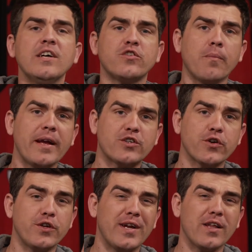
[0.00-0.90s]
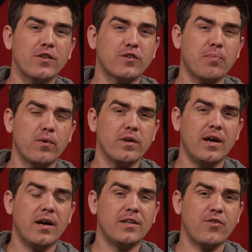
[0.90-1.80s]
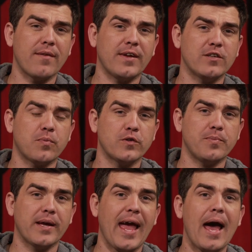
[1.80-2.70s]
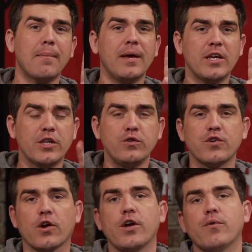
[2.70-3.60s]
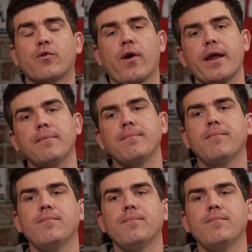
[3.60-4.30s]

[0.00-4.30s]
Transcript: So make sure you download the Sport uh, DraftKings Sportsbook app. Use our code Crain.